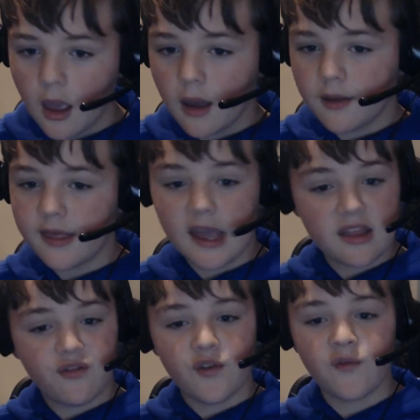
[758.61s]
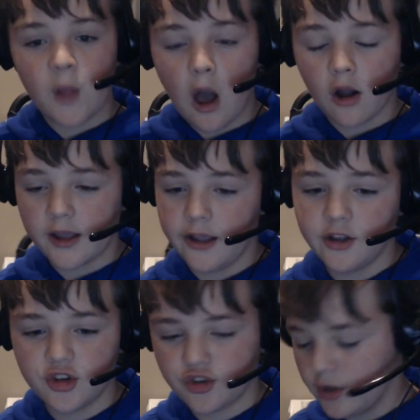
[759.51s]
that's for vlogging,
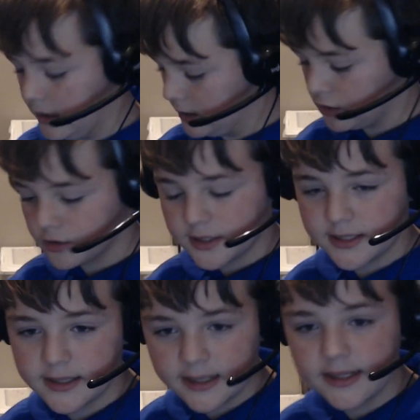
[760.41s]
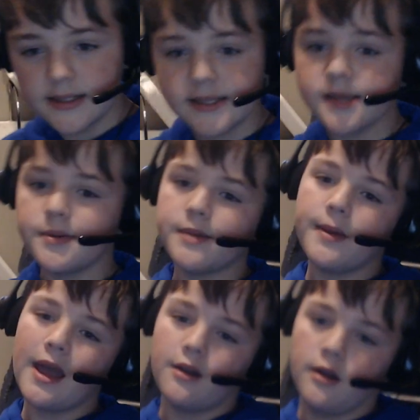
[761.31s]
just a little teensy bit
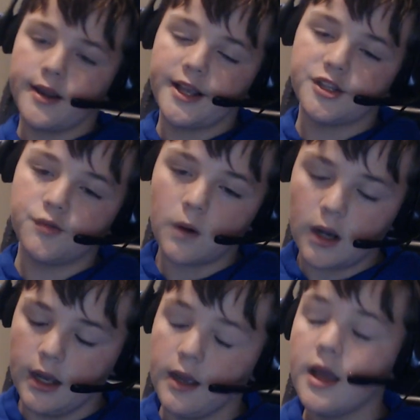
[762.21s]
better, guess what?